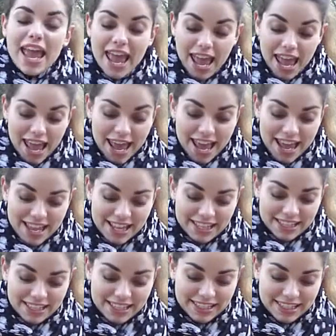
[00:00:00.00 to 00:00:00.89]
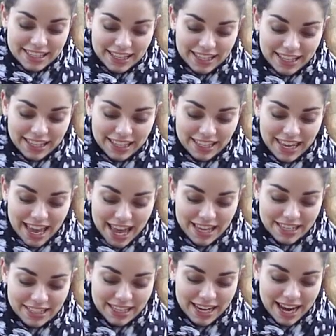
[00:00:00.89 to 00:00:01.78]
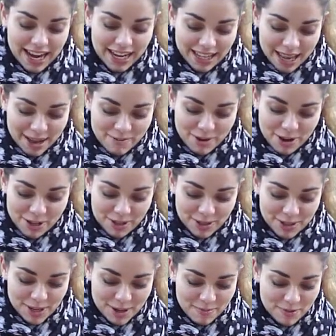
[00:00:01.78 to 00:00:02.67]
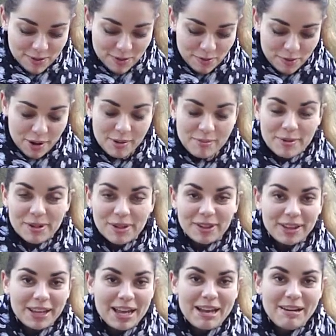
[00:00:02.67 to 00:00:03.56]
and yes, and I'm going to stop to rumble